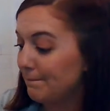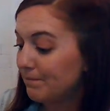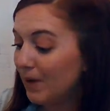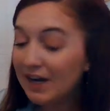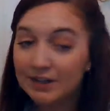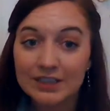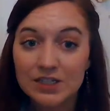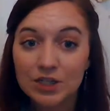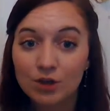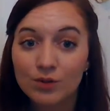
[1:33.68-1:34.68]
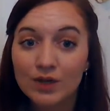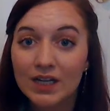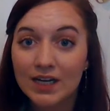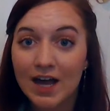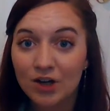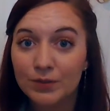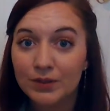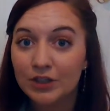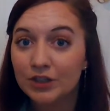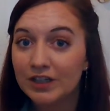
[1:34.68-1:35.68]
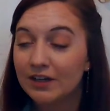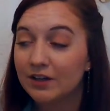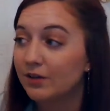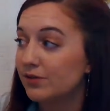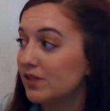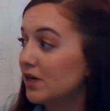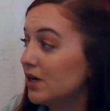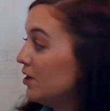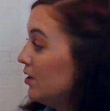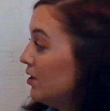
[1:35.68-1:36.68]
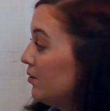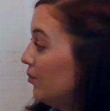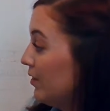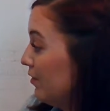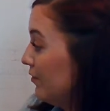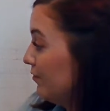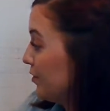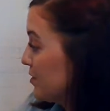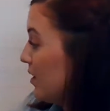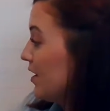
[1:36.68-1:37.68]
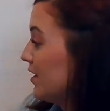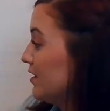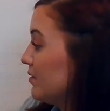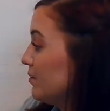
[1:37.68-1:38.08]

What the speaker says: Parents, you can help your kiddos with the first part.